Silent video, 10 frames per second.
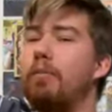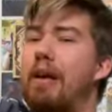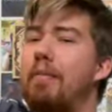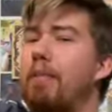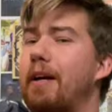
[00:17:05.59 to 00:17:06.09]

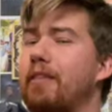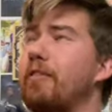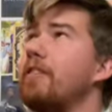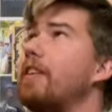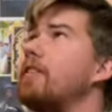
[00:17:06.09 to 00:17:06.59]
pin
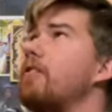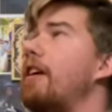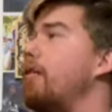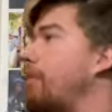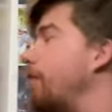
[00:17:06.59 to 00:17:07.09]
banner that is
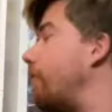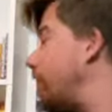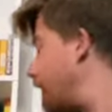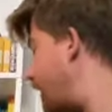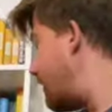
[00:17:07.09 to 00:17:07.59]
right above you
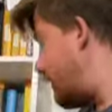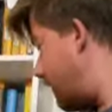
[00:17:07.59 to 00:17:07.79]
guys.